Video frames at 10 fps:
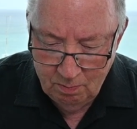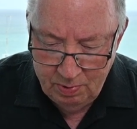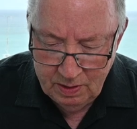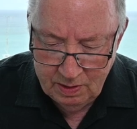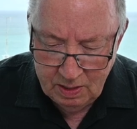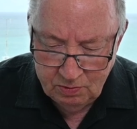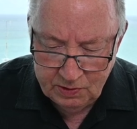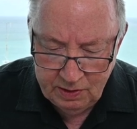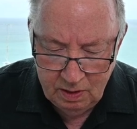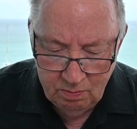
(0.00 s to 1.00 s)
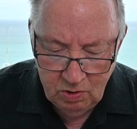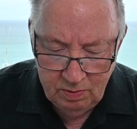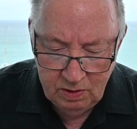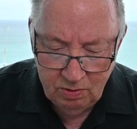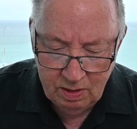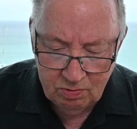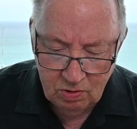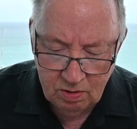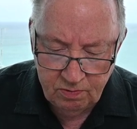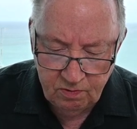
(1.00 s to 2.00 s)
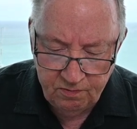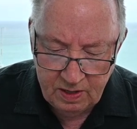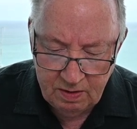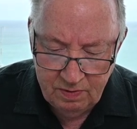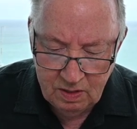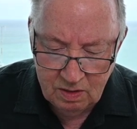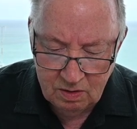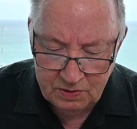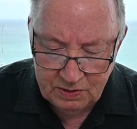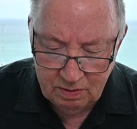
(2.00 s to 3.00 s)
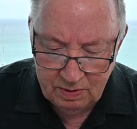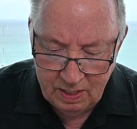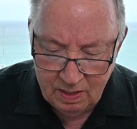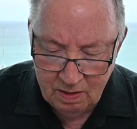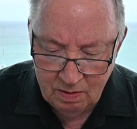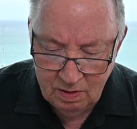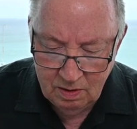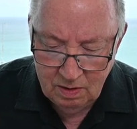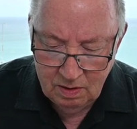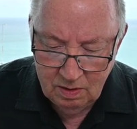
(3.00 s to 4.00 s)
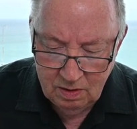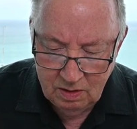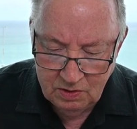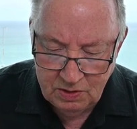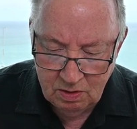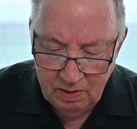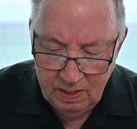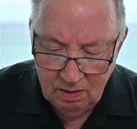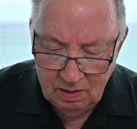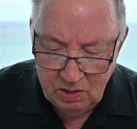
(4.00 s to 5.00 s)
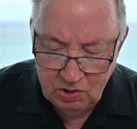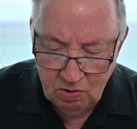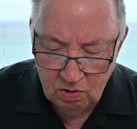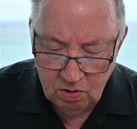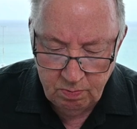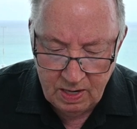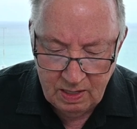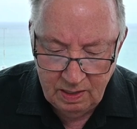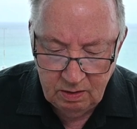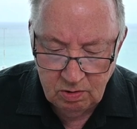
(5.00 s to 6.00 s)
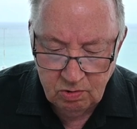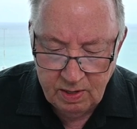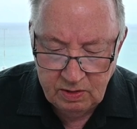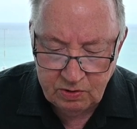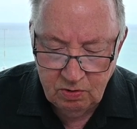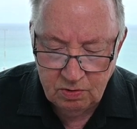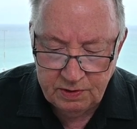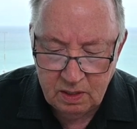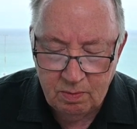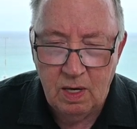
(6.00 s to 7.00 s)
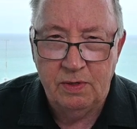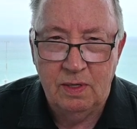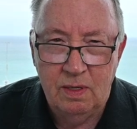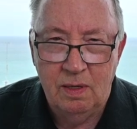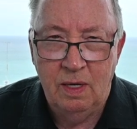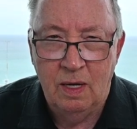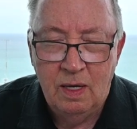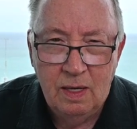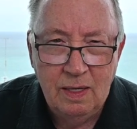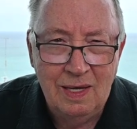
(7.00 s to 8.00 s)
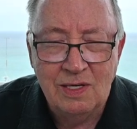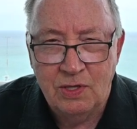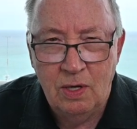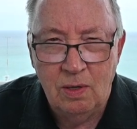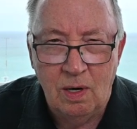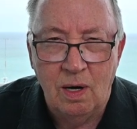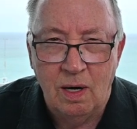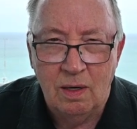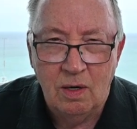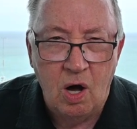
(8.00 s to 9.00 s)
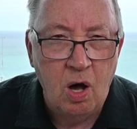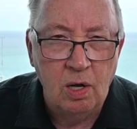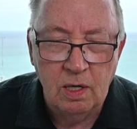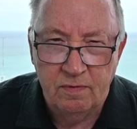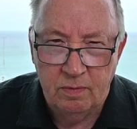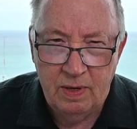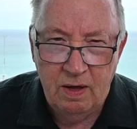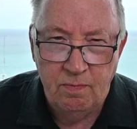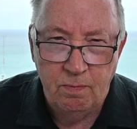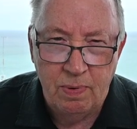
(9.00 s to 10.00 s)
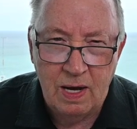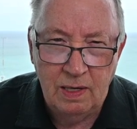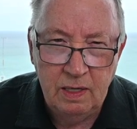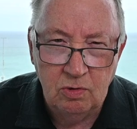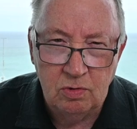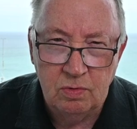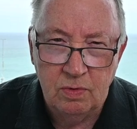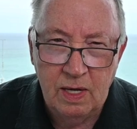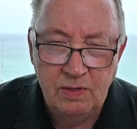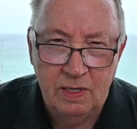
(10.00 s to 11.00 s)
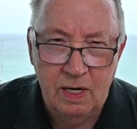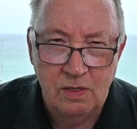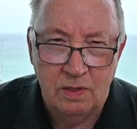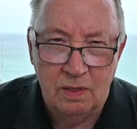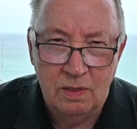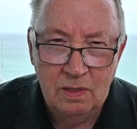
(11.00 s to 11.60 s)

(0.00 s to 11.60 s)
Been interested in moving to Ecuador for 5 years now. Is there English or bilingual grade schools in the Manta area? Yes, there are. All of them have bilingual education.